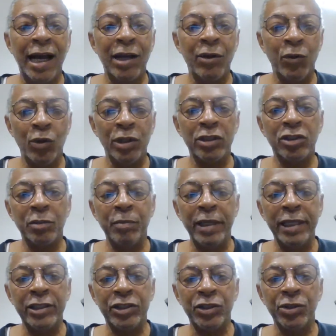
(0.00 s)
I wanted to
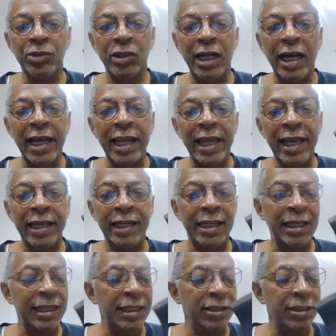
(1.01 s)
make sure I had
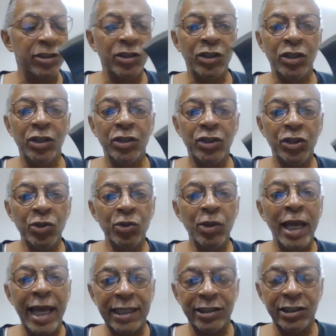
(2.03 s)
at least two
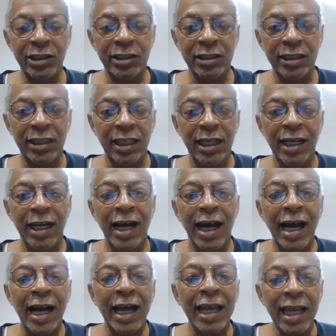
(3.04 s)
hatchets.
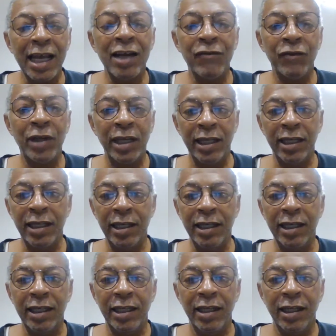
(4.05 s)
I have
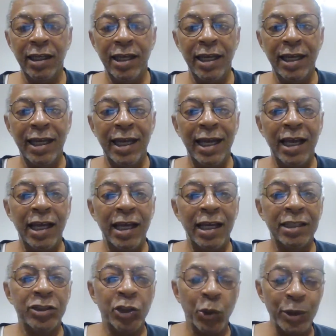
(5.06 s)
a
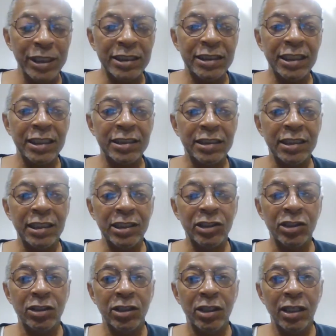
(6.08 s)

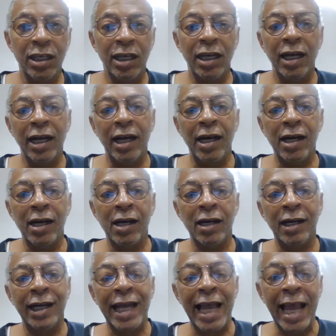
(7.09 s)
26-inch
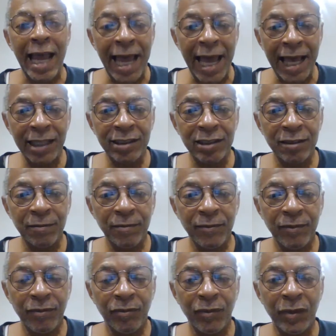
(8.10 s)
axe
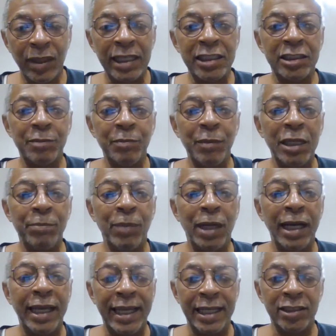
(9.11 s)
that is made
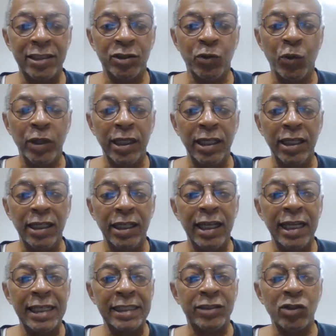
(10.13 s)
by S-Wing,
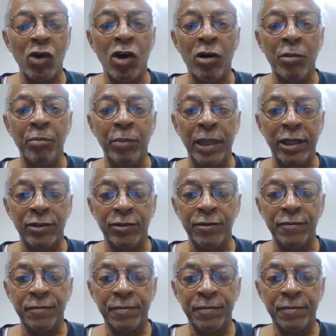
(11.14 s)
and it's all metal,